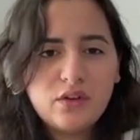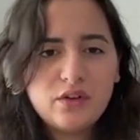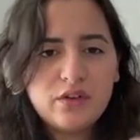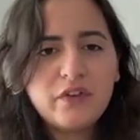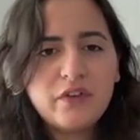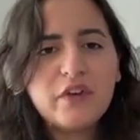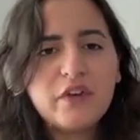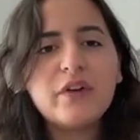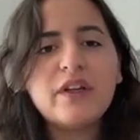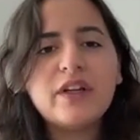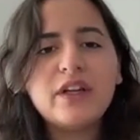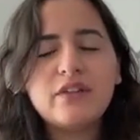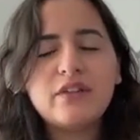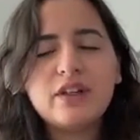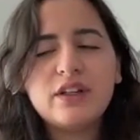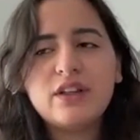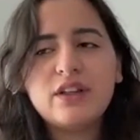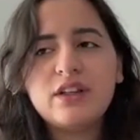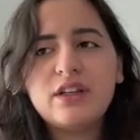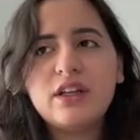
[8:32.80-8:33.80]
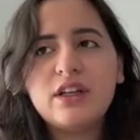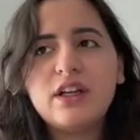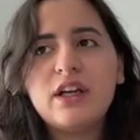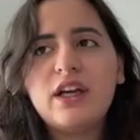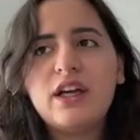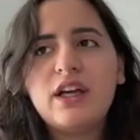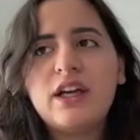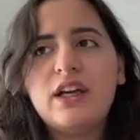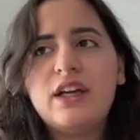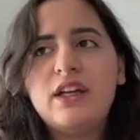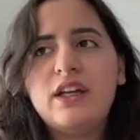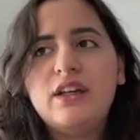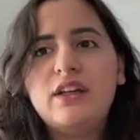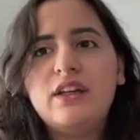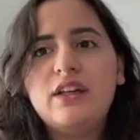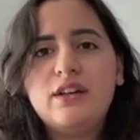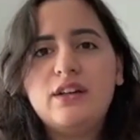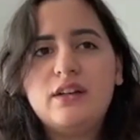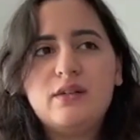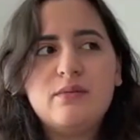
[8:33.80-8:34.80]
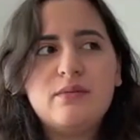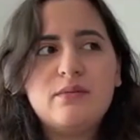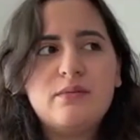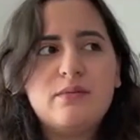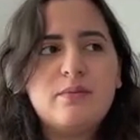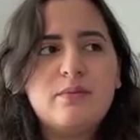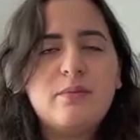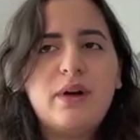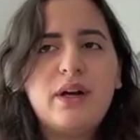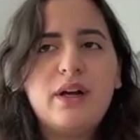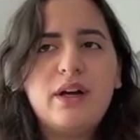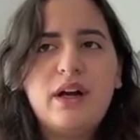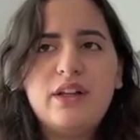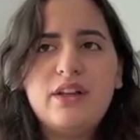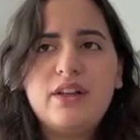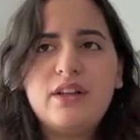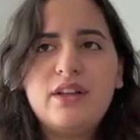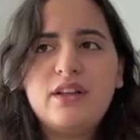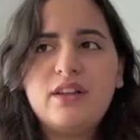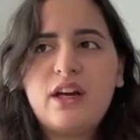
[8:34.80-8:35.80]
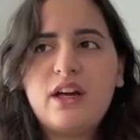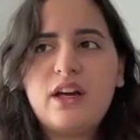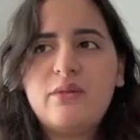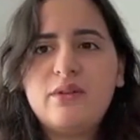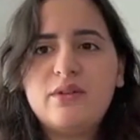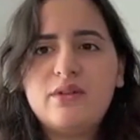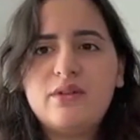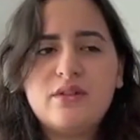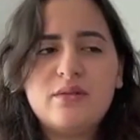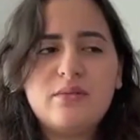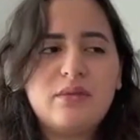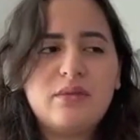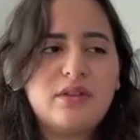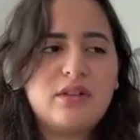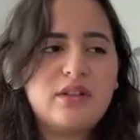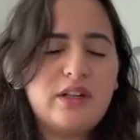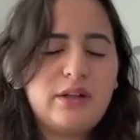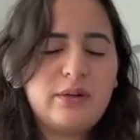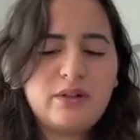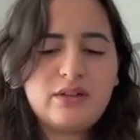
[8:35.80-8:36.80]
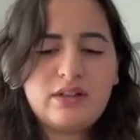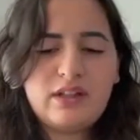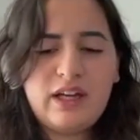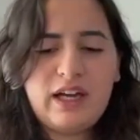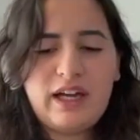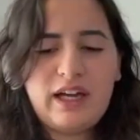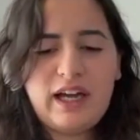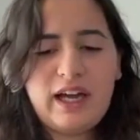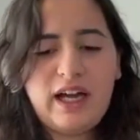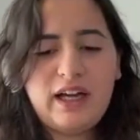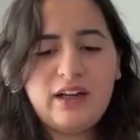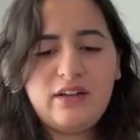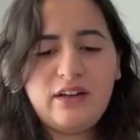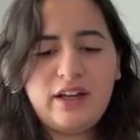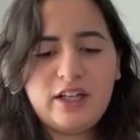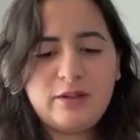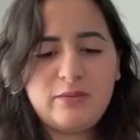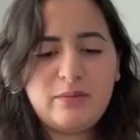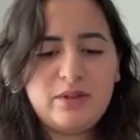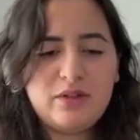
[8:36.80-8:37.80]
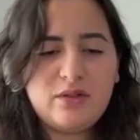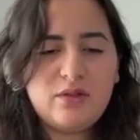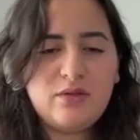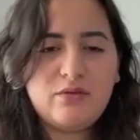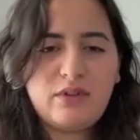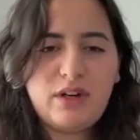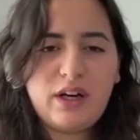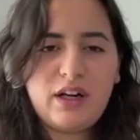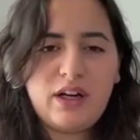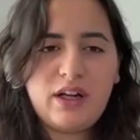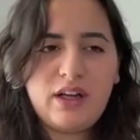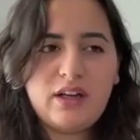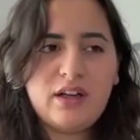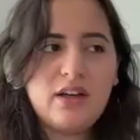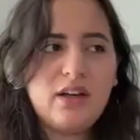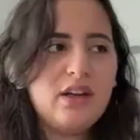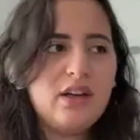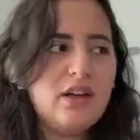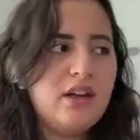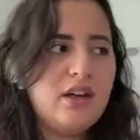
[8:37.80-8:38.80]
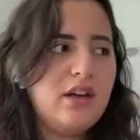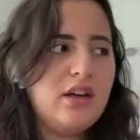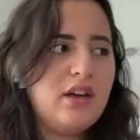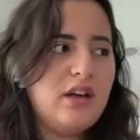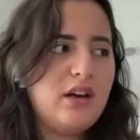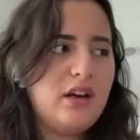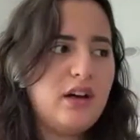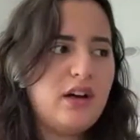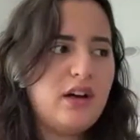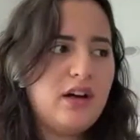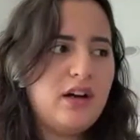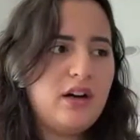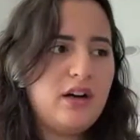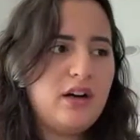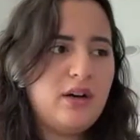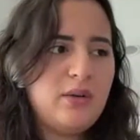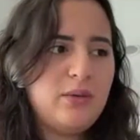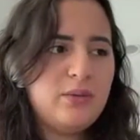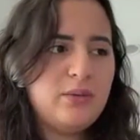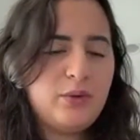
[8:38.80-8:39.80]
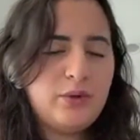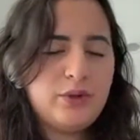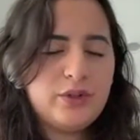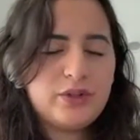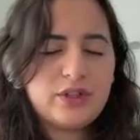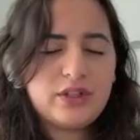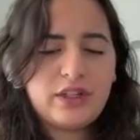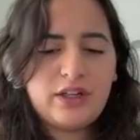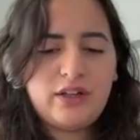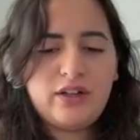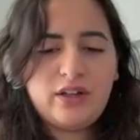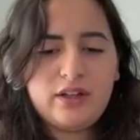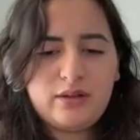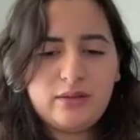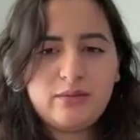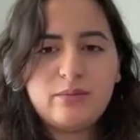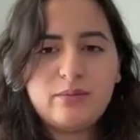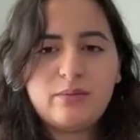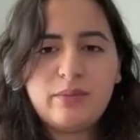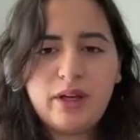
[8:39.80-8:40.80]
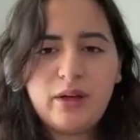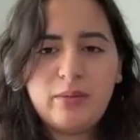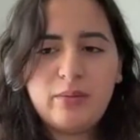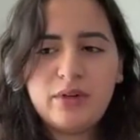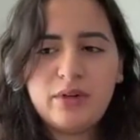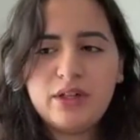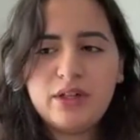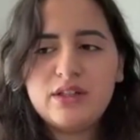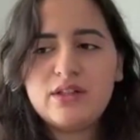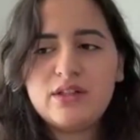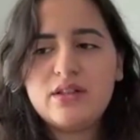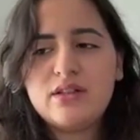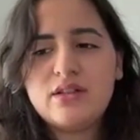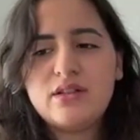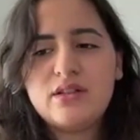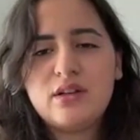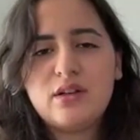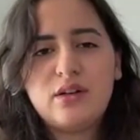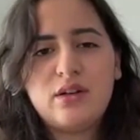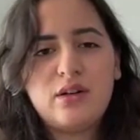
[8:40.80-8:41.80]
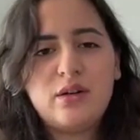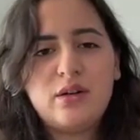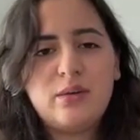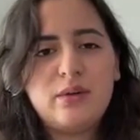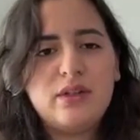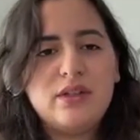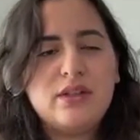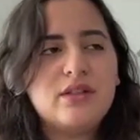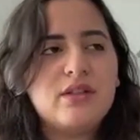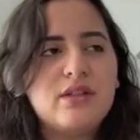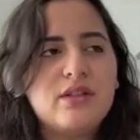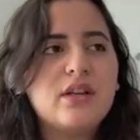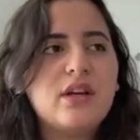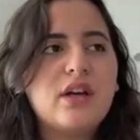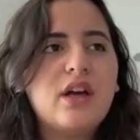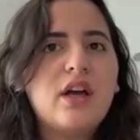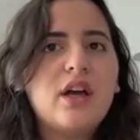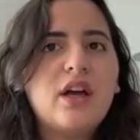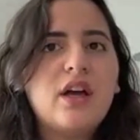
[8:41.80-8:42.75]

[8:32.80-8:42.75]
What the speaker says: review and everything. And but other than that, it was similar, and I had experiences in writing those kind of like papers. So it was